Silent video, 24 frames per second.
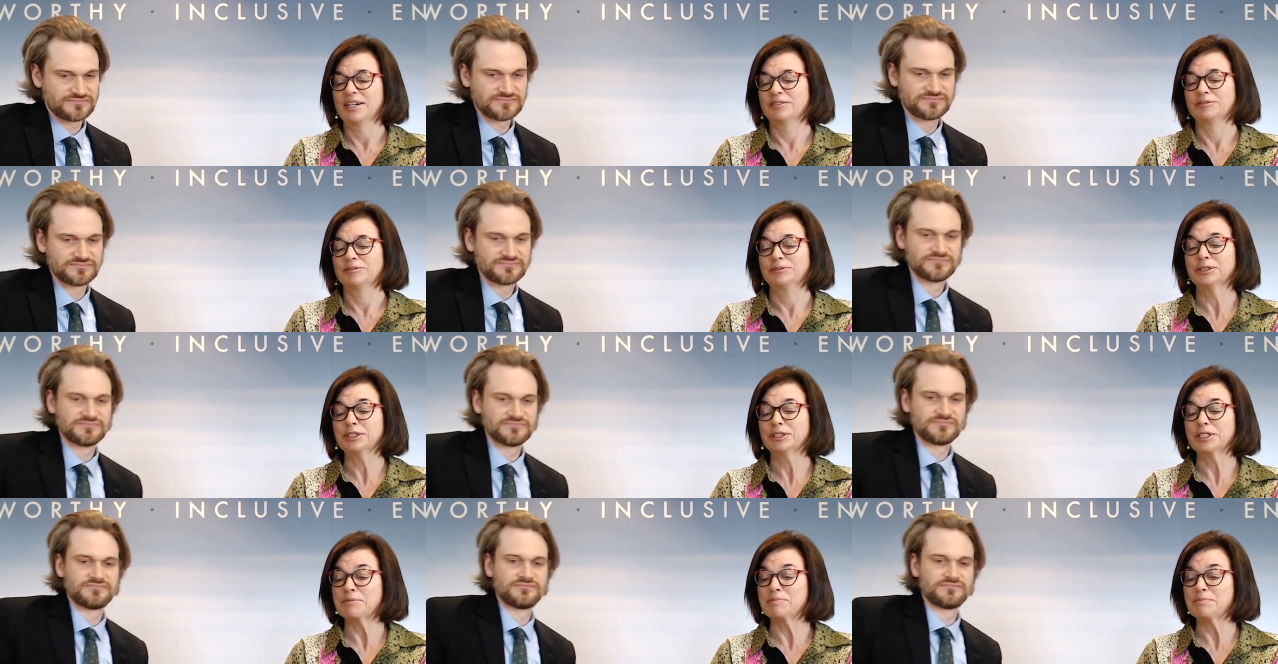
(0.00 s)

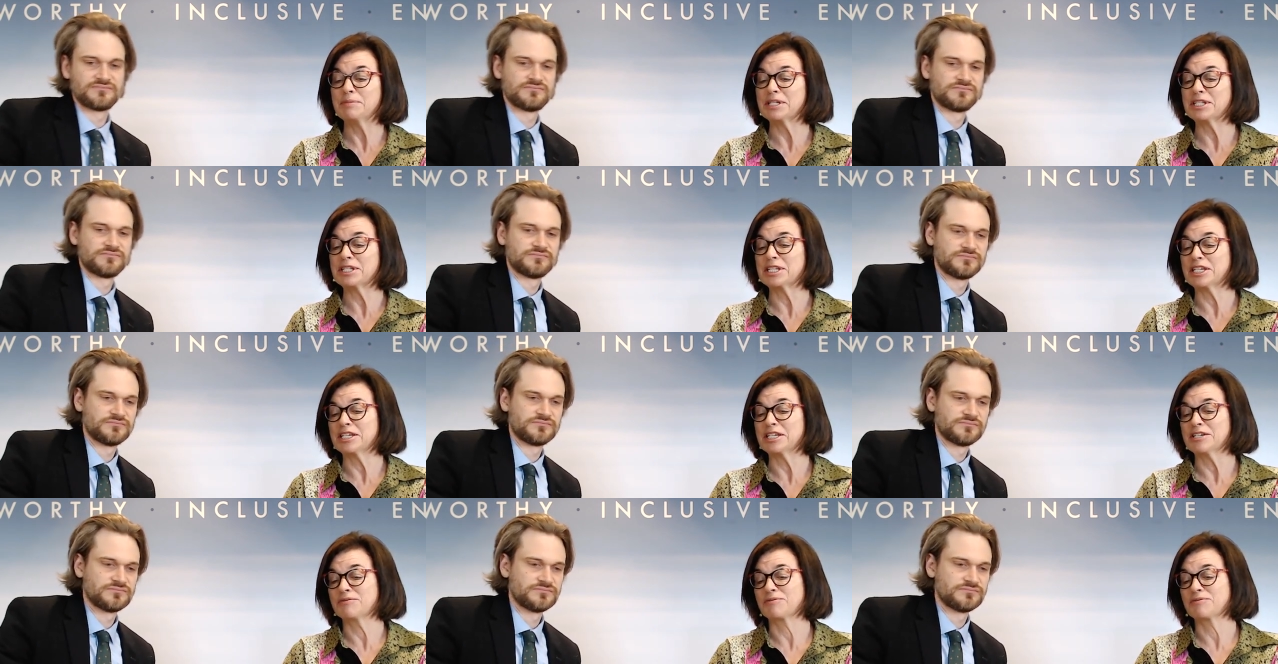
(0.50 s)
Speaker 1: really
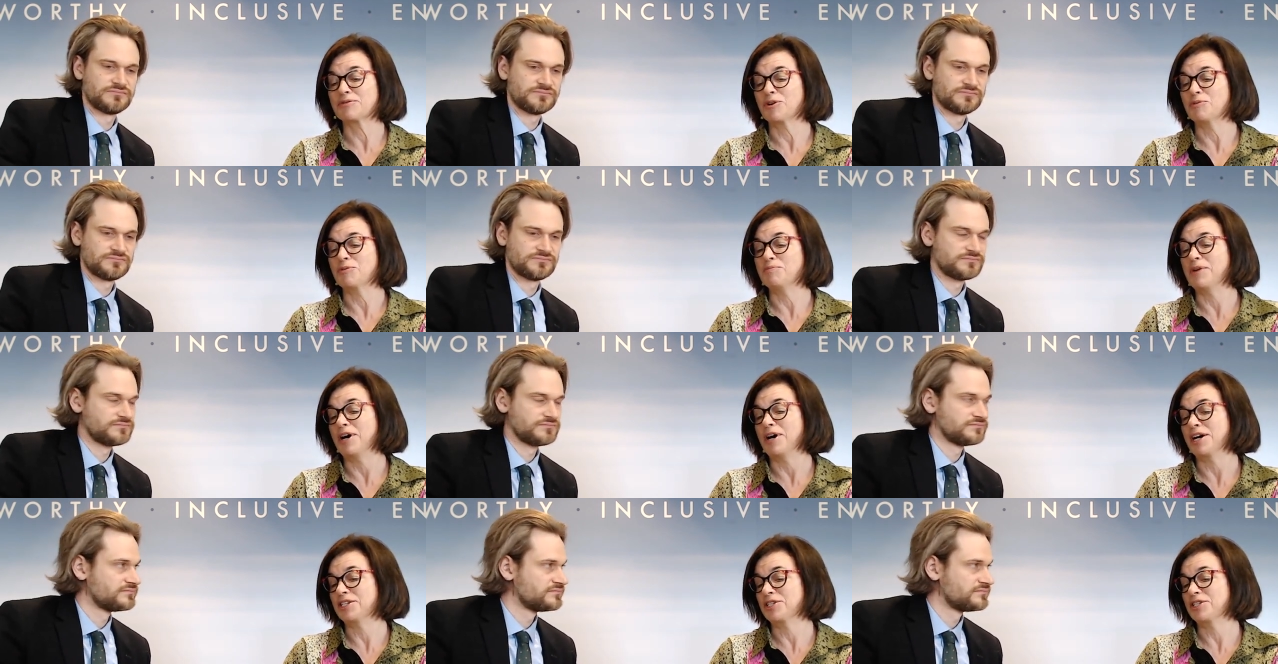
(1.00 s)
busy and
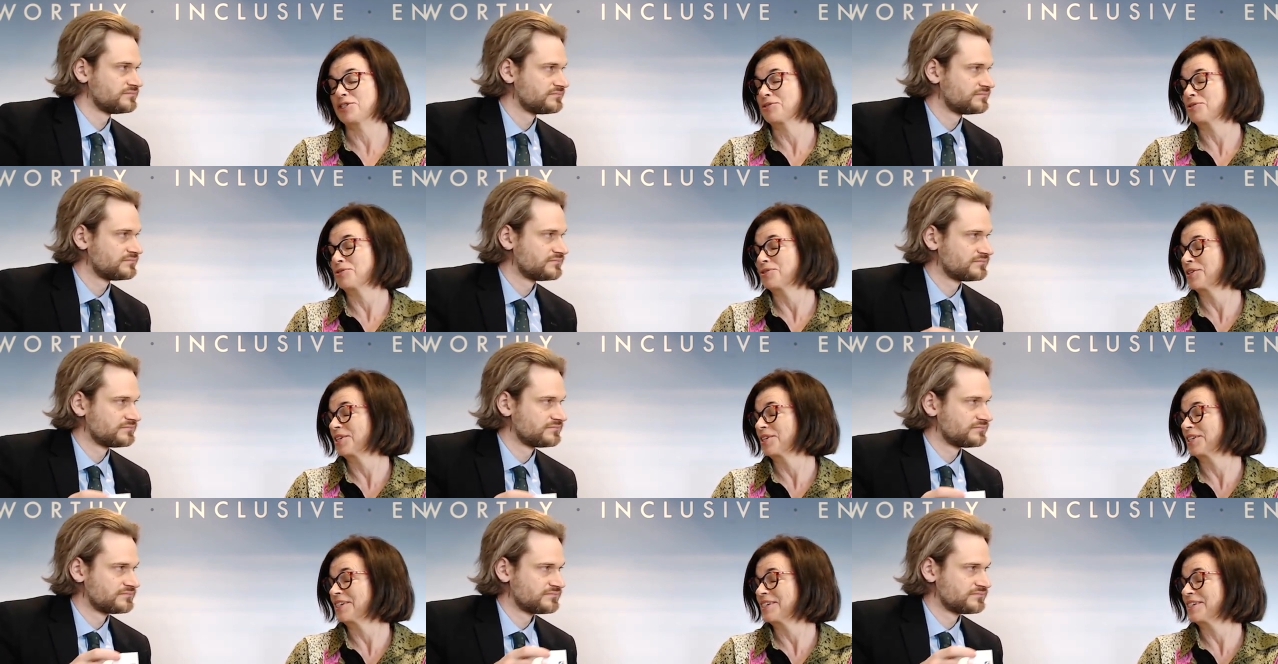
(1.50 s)
robust
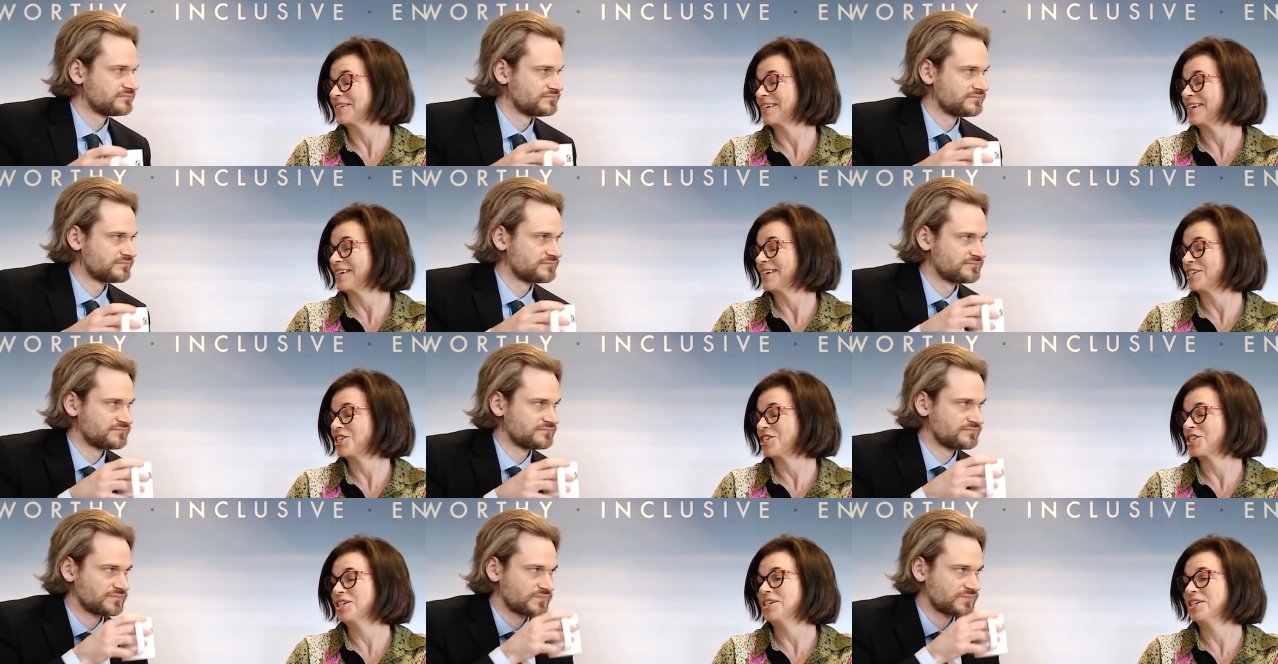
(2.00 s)

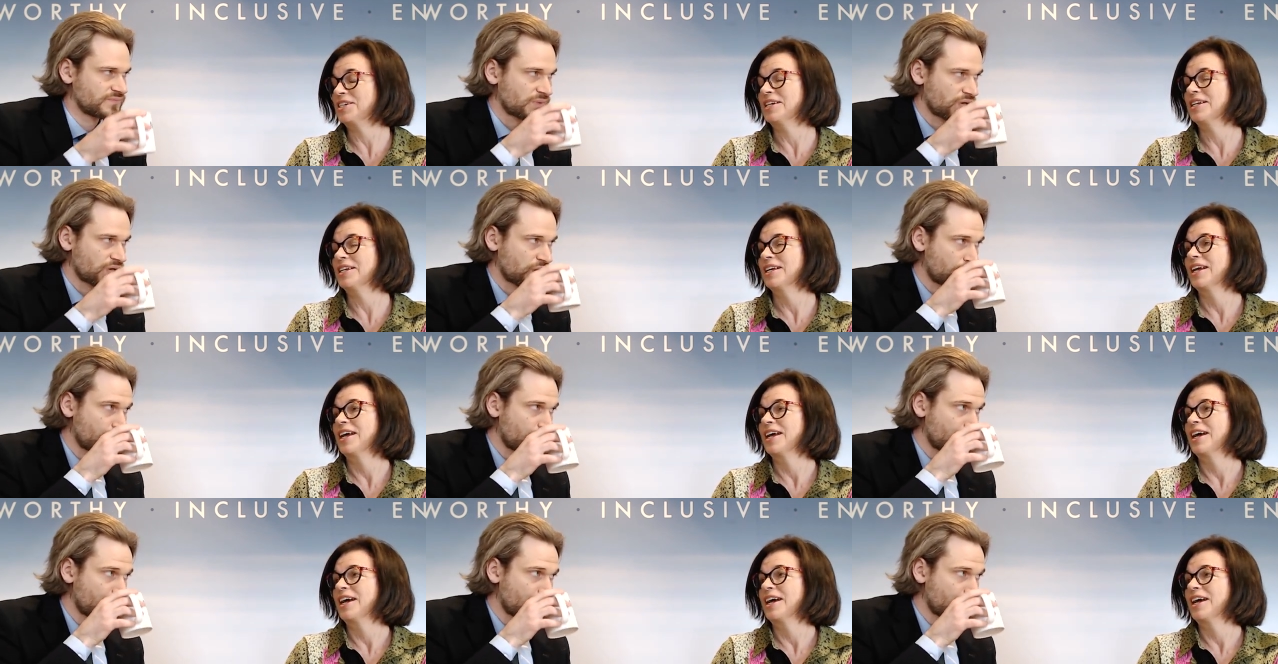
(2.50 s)
organization.